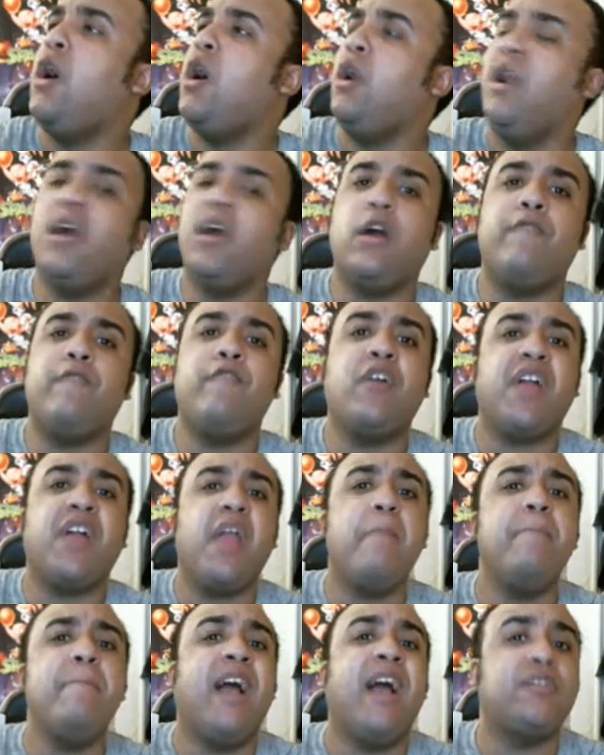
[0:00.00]
like a
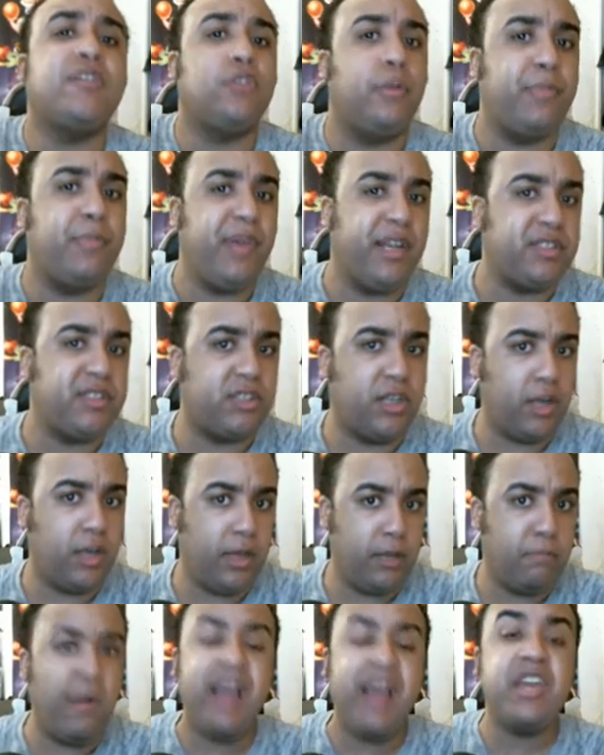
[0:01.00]
fucking masterpiece tonight.
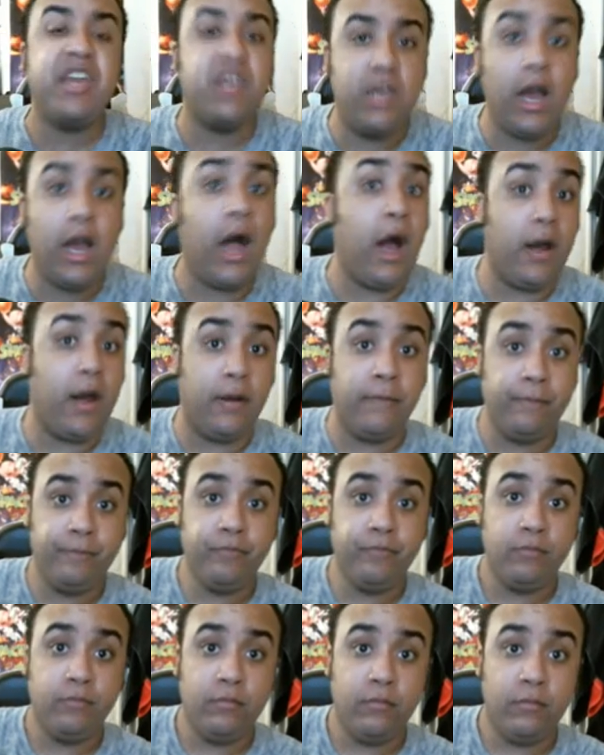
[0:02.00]
My God.
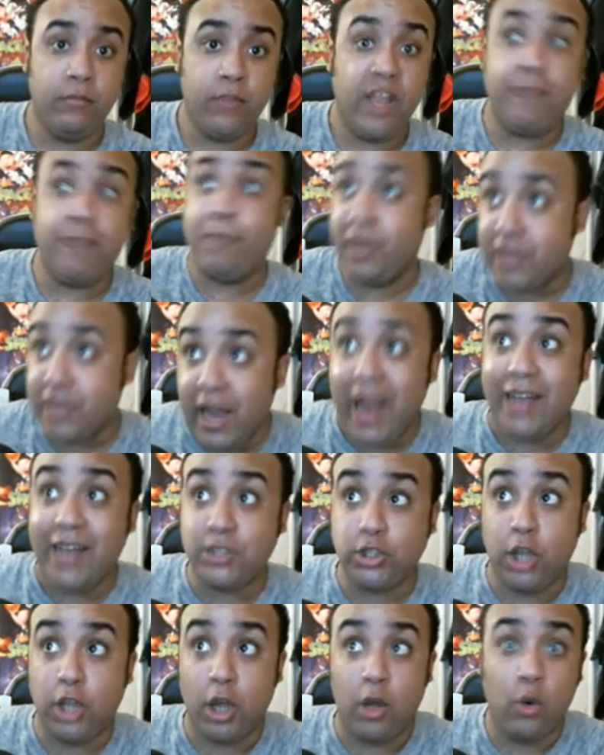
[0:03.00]
If
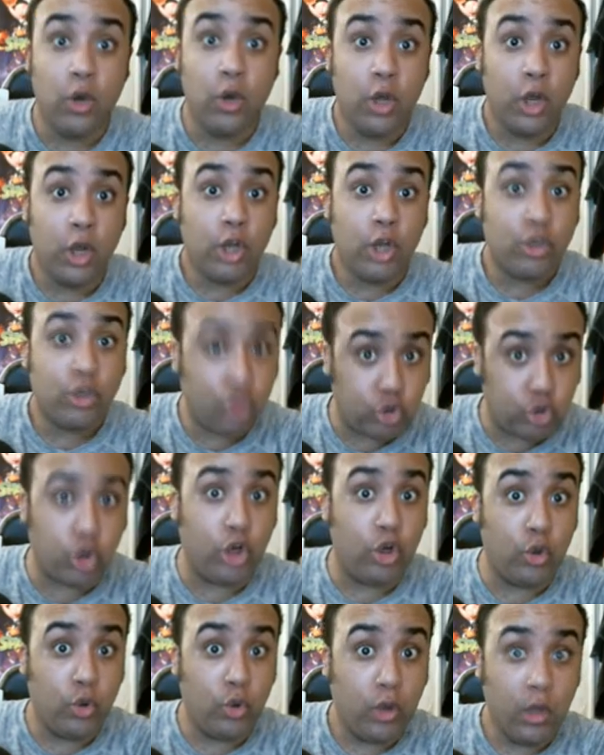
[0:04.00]
Picasso
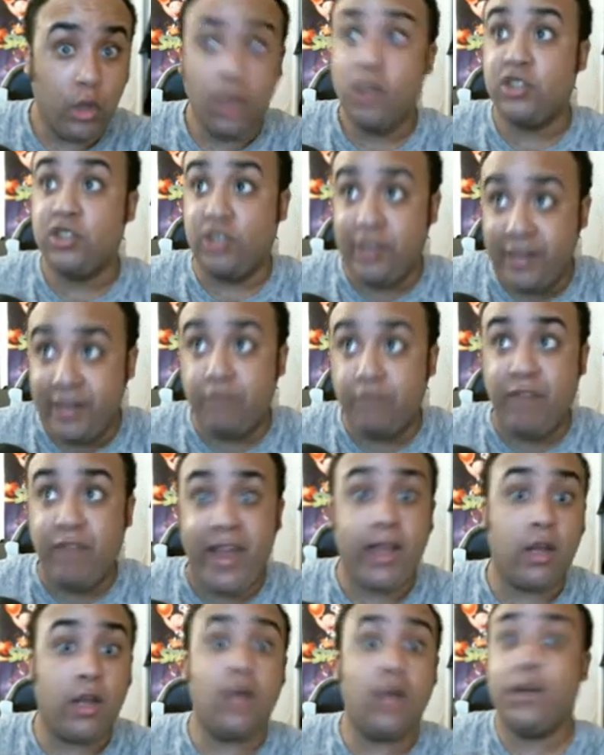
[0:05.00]
drew Zelina
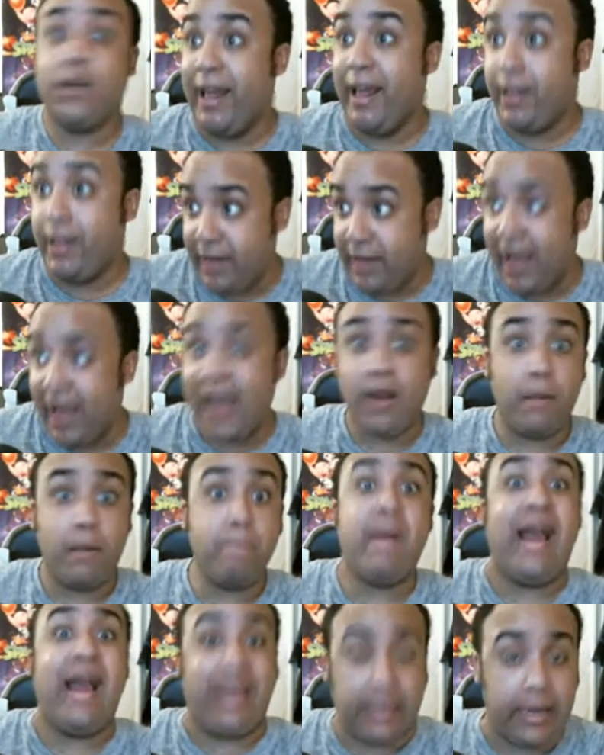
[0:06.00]
Vega like that,
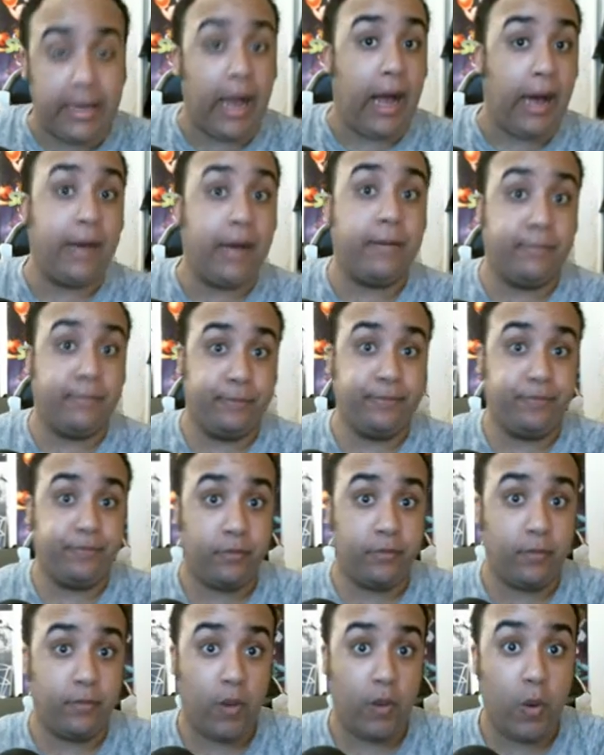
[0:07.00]
my God.
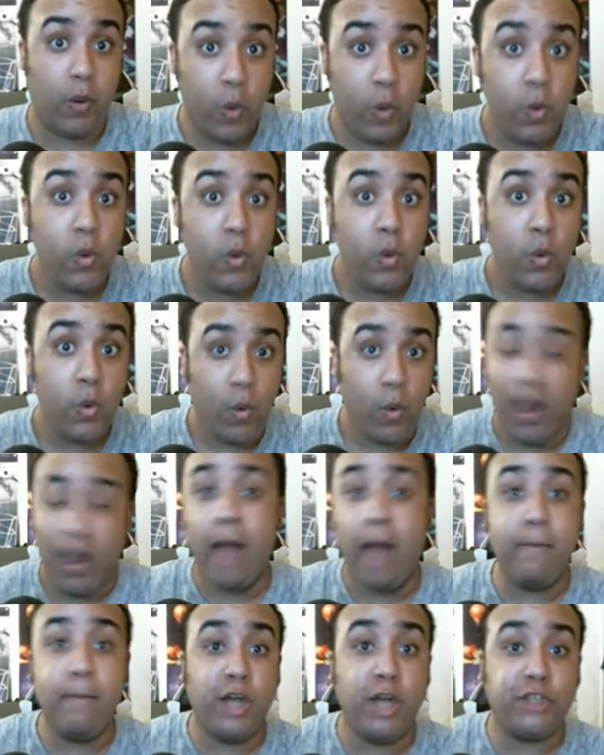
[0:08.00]

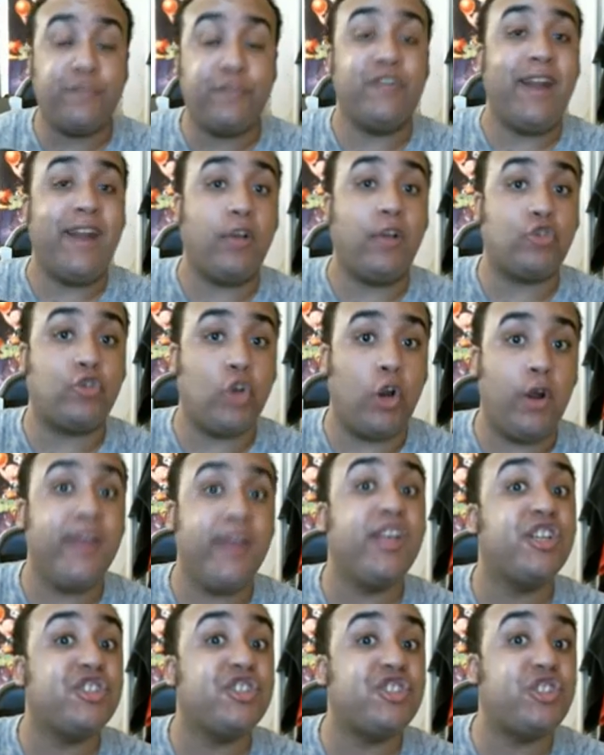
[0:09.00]
How much for that
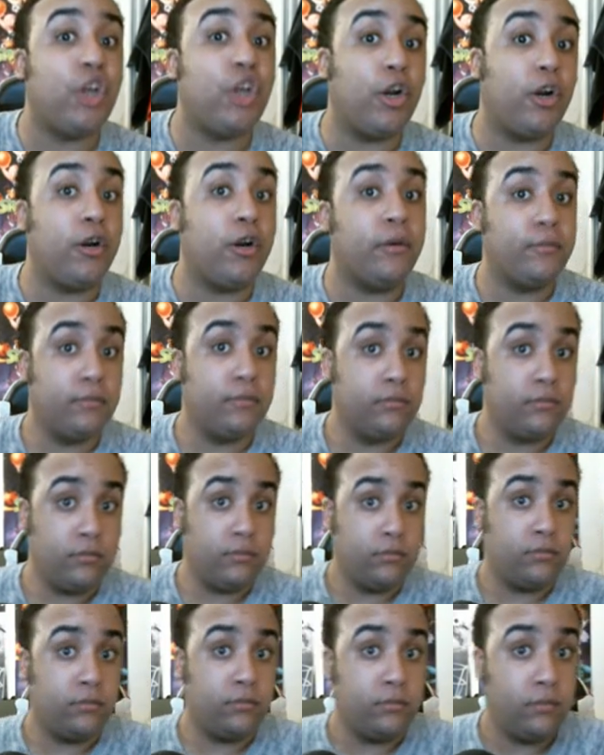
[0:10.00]
drawing, sir?
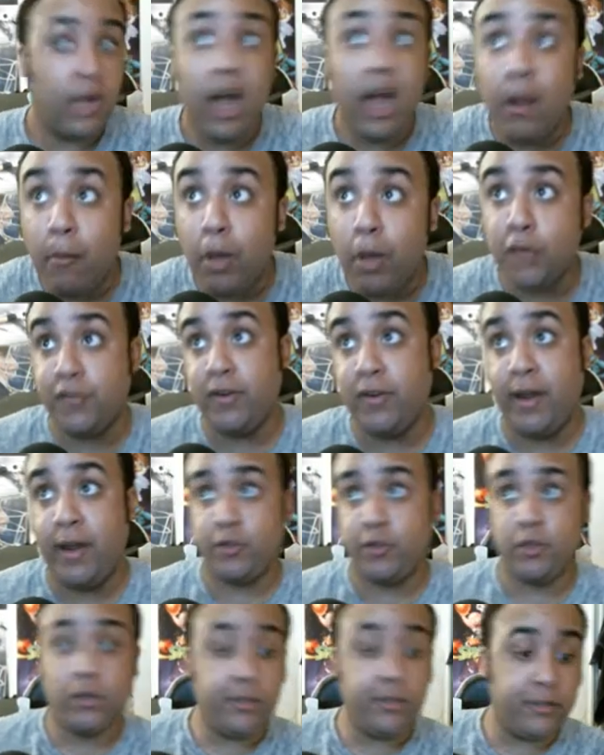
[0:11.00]
How much for that
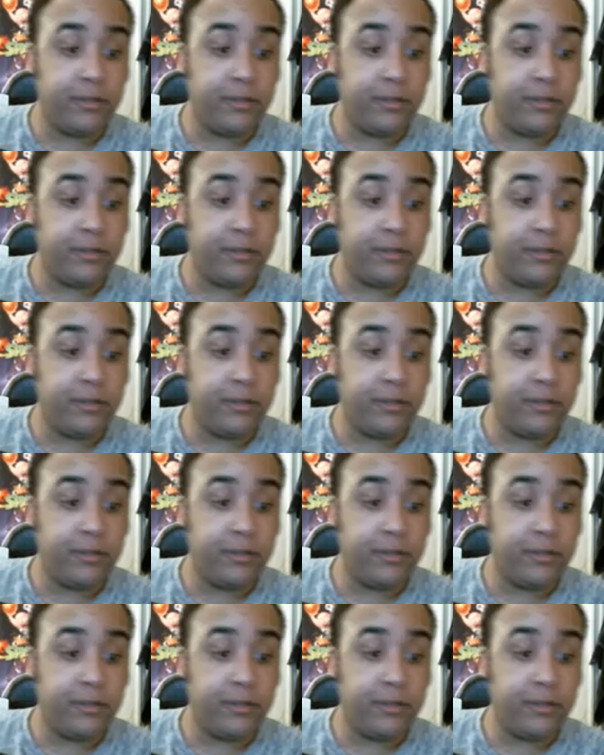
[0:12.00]
drawing?